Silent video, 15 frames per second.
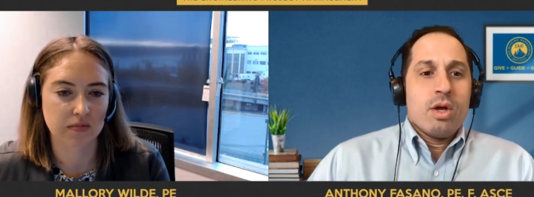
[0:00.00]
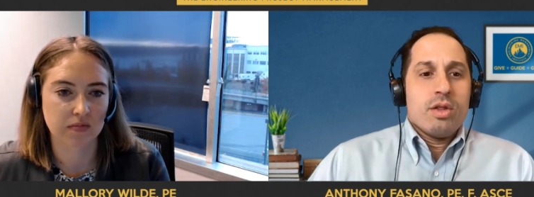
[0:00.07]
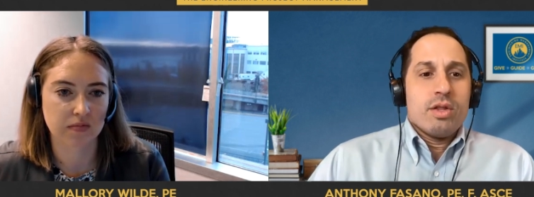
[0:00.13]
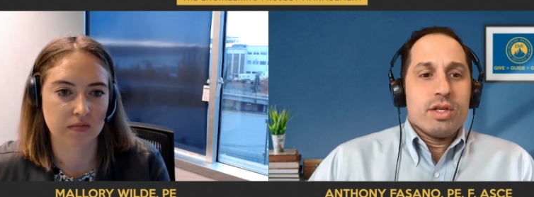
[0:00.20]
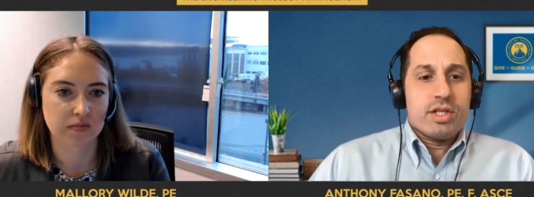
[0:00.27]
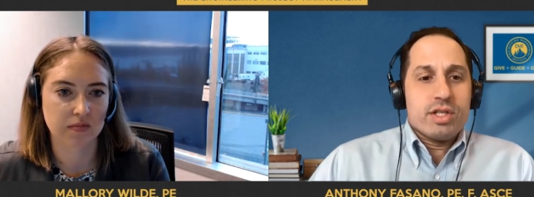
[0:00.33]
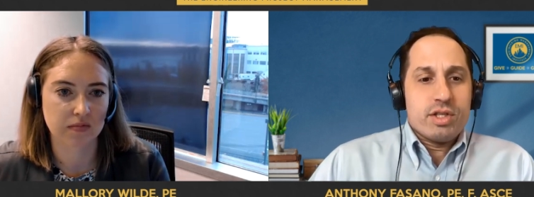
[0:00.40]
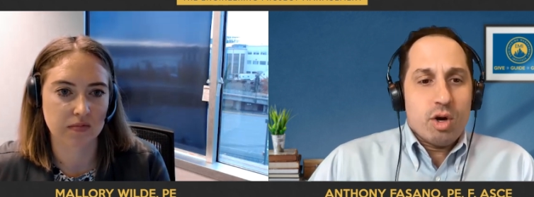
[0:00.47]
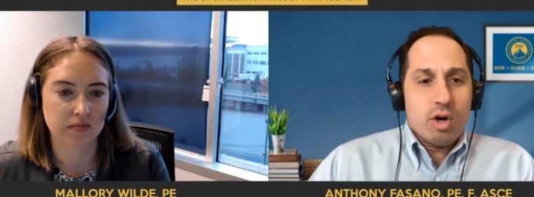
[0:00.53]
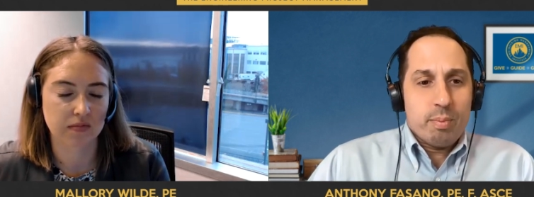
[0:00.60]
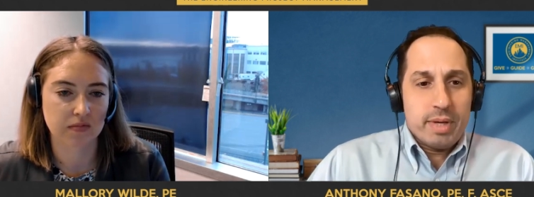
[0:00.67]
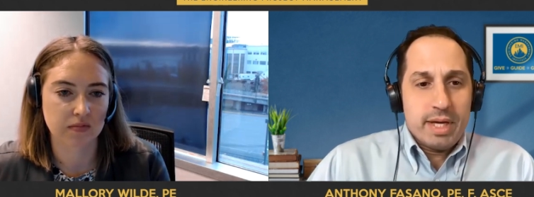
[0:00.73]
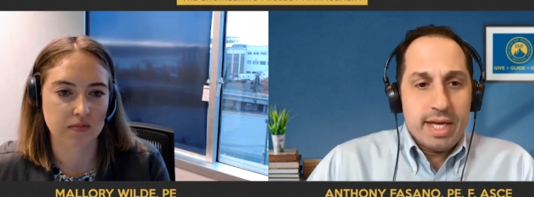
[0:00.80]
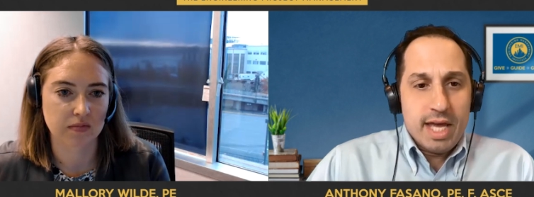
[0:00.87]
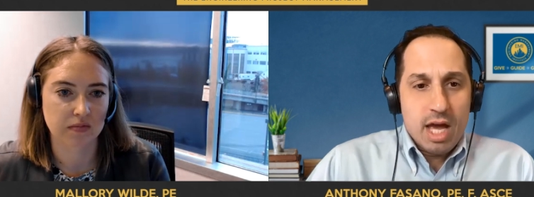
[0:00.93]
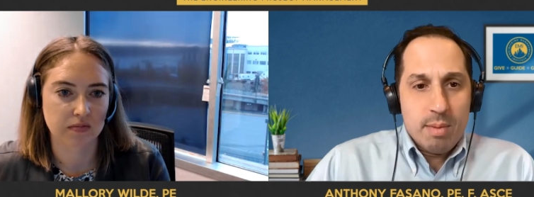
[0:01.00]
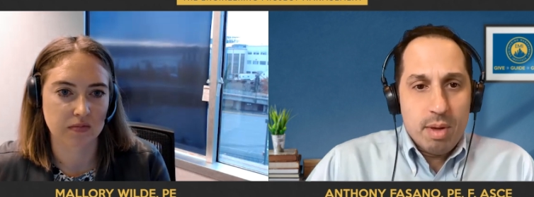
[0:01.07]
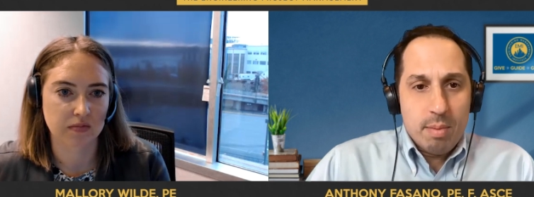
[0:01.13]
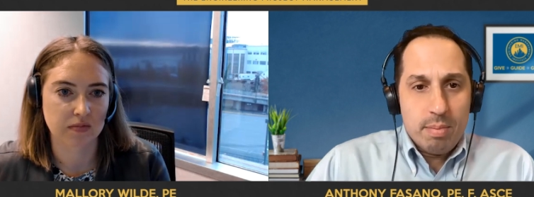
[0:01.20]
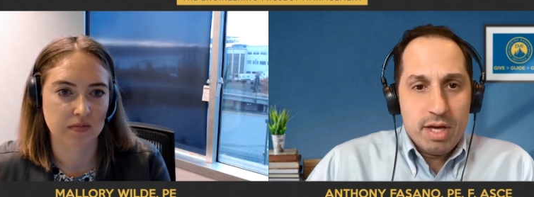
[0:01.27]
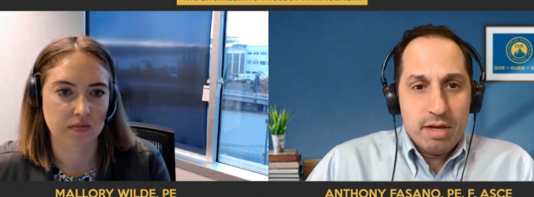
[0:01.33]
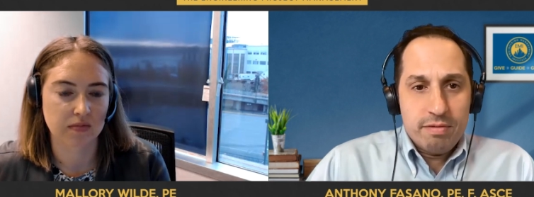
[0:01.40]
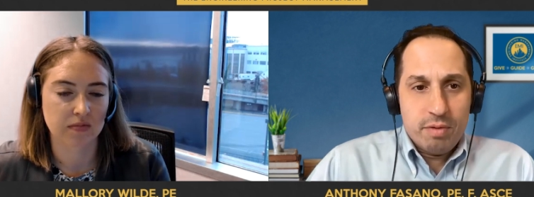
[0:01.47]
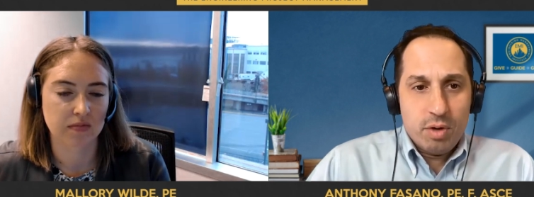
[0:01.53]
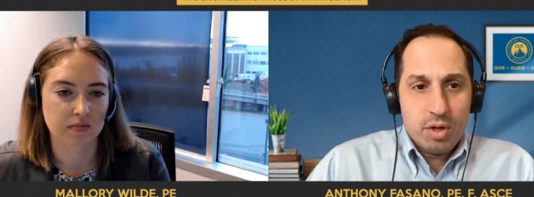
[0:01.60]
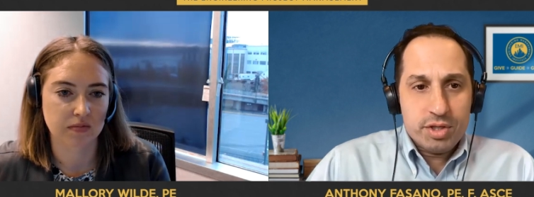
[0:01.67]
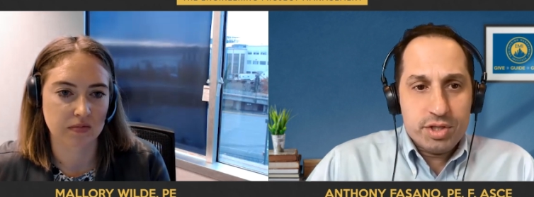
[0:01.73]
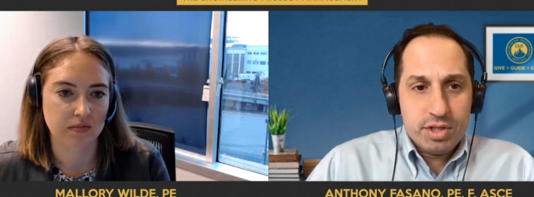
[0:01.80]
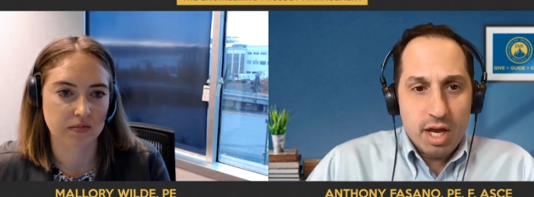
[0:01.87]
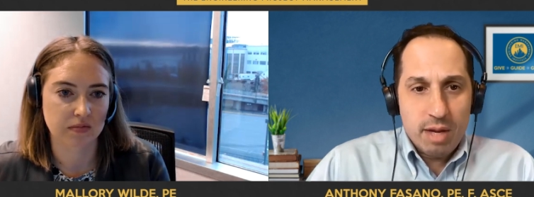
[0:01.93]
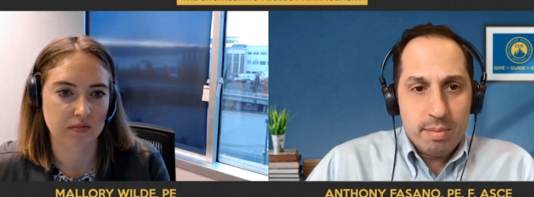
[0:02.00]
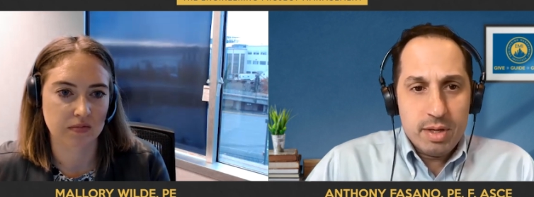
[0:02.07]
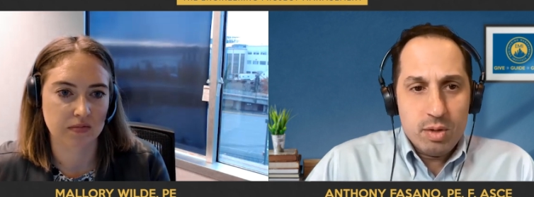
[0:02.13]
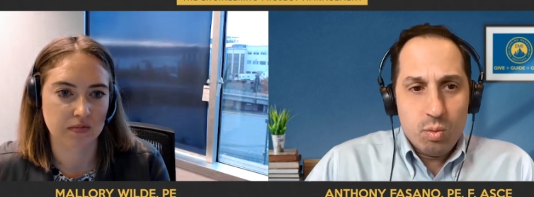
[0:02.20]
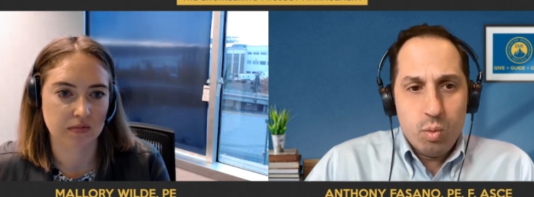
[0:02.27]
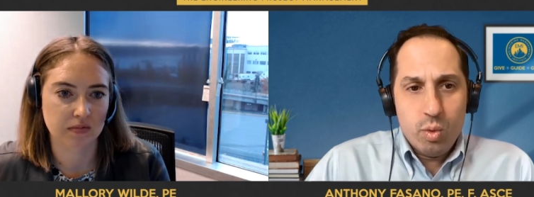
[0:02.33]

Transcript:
Speaker 1: This is our PM pitfall segment.